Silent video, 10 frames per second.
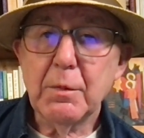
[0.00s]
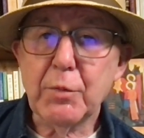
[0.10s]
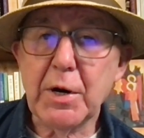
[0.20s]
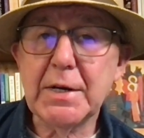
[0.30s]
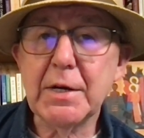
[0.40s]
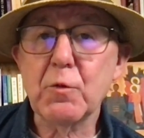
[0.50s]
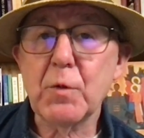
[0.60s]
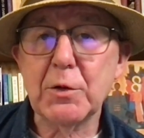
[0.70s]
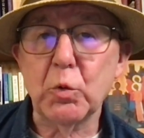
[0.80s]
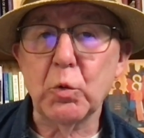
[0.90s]
breaking
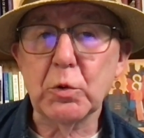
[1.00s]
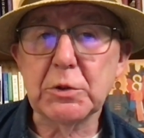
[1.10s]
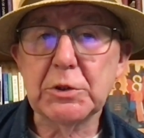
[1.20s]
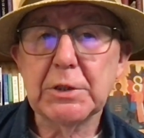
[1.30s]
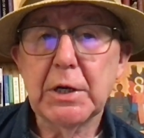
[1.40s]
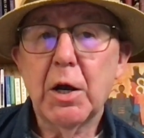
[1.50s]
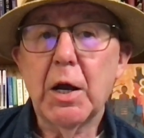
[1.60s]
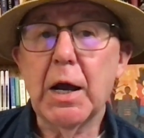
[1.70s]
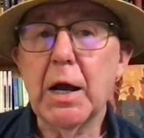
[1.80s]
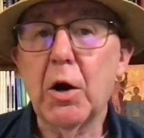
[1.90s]
records
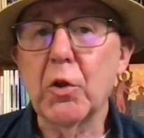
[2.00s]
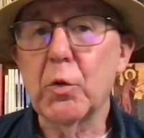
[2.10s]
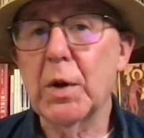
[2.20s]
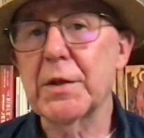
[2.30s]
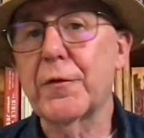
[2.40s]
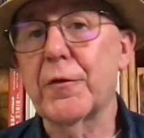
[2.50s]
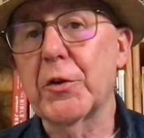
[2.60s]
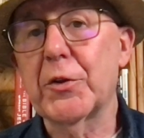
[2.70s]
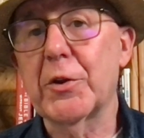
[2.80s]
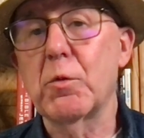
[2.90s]
on the weather
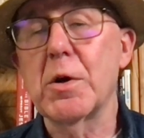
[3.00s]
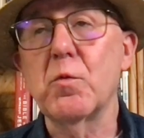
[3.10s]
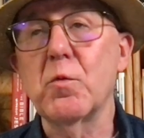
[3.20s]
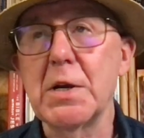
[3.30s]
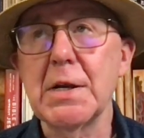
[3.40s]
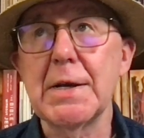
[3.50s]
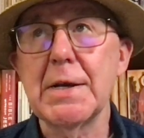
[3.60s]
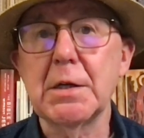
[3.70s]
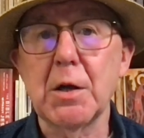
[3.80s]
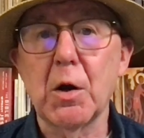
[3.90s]
front that we
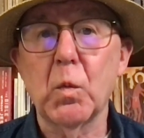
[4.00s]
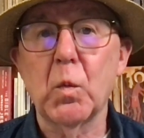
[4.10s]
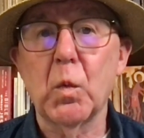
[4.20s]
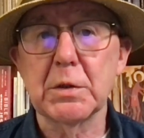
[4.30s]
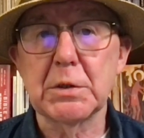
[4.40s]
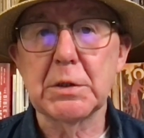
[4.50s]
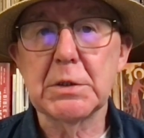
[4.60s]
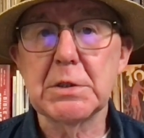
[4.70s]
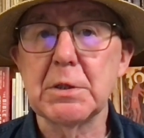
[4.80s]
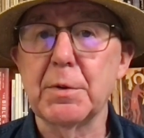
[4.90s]
really don't want
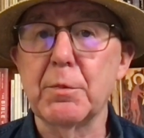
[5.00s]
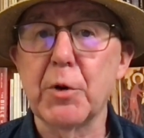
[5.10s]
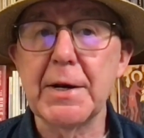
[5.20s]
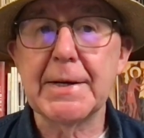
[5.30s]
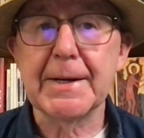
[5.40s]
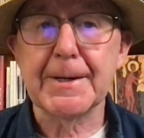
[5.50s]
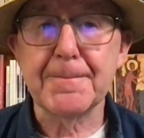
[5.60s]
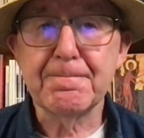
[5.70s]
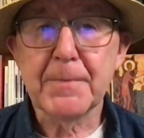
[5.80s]
to be breaking.